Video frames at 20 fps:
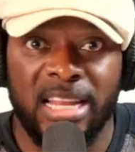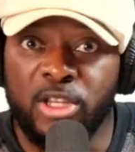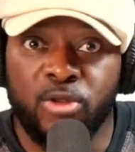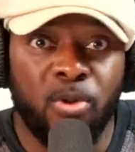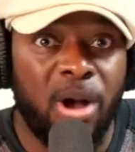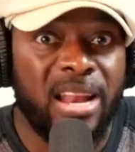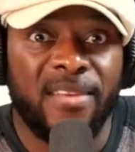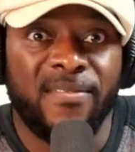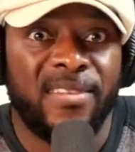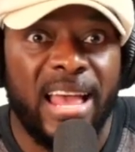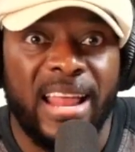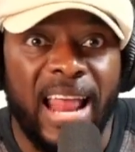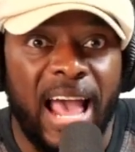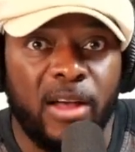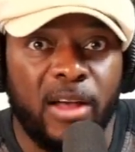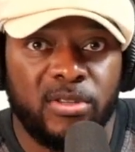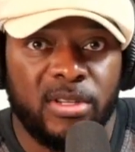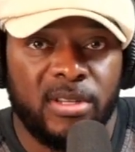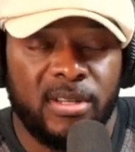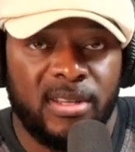This is why they've
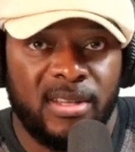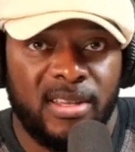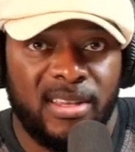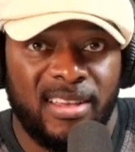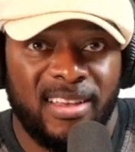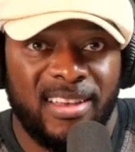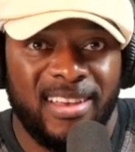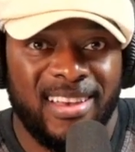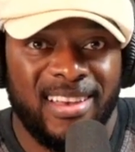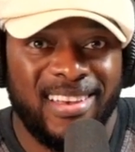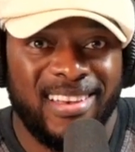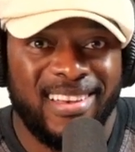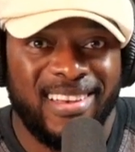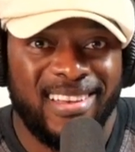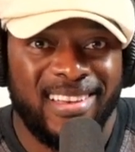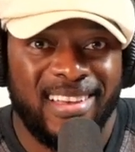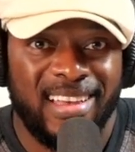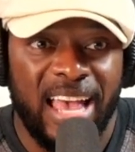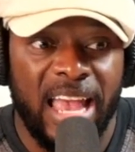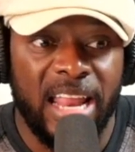let out.
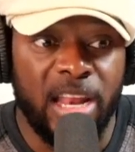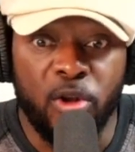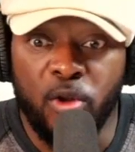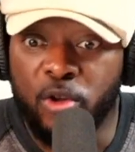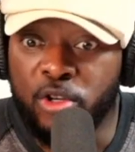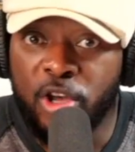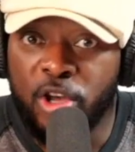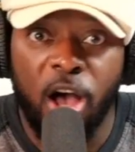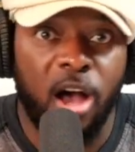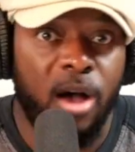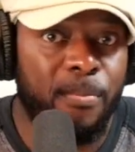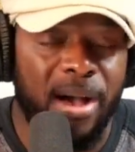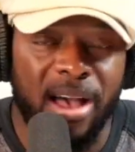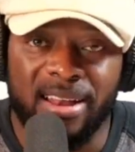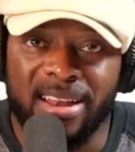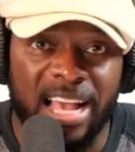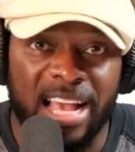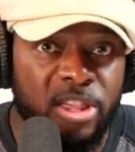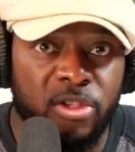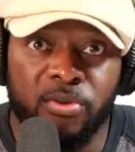And they don't talk
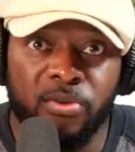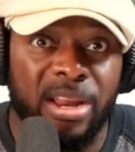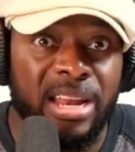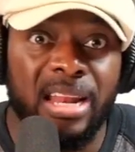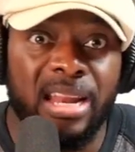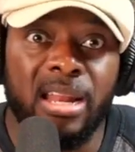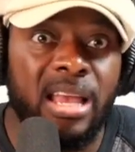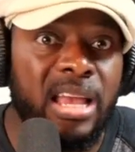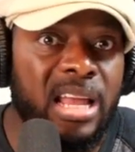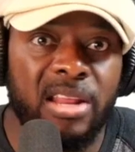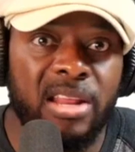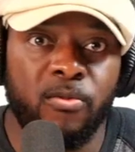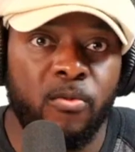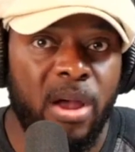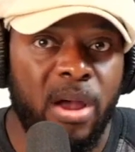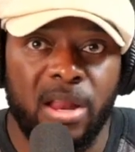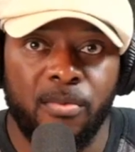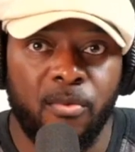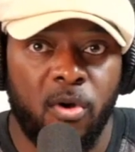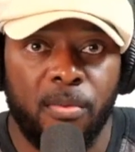about Nigeria in a
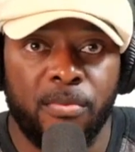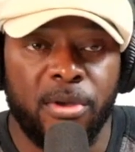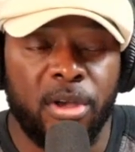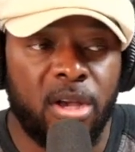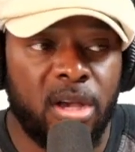negative way anymore,